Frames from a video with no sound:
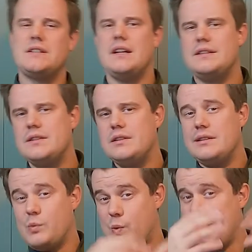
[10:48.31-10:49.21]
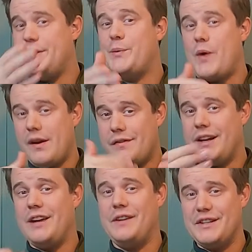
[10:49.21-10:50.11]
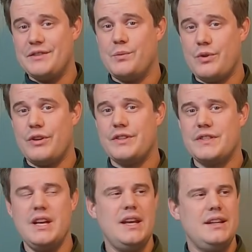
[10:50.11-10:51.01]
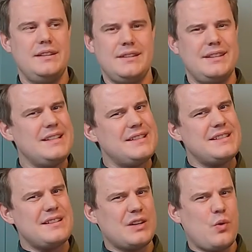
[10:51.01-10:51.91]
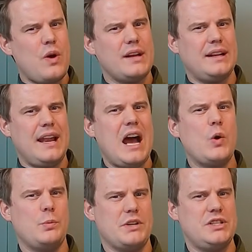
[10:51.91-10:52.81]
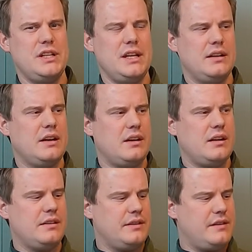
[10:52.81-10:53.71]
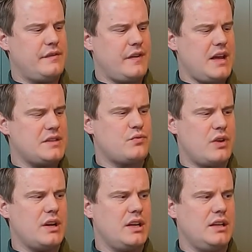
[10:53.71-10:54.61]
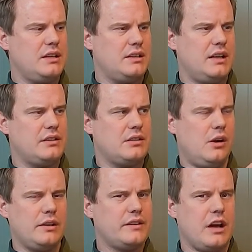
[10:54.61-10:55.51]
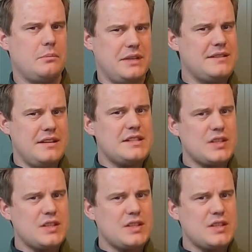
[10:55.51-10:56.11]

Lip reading: that when the Wi-Fi leveling works, this is a quite loud machine. The fans running like all the time, it's